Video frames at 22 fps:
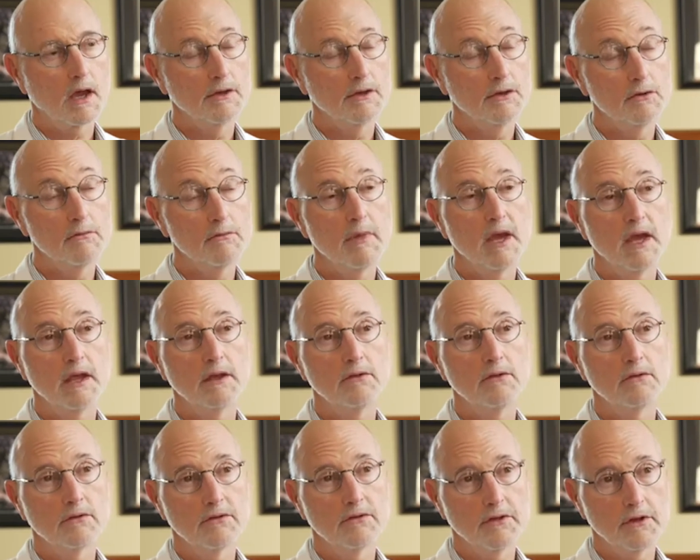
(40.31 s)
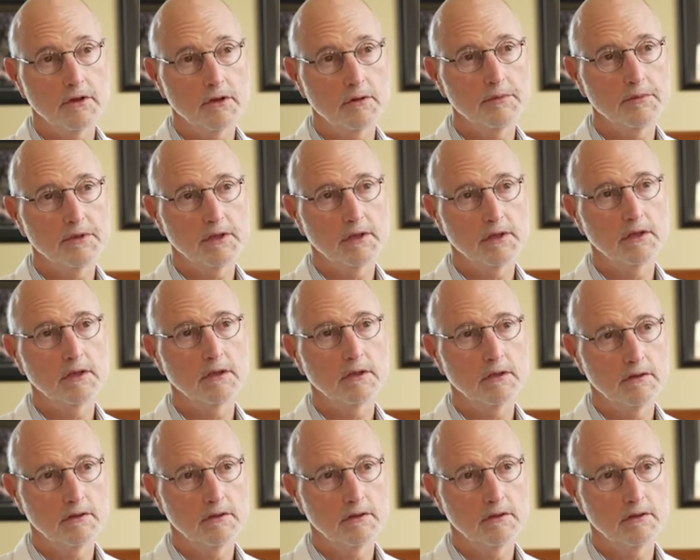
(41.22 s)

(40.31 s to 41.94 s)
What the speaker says: I do manual therapy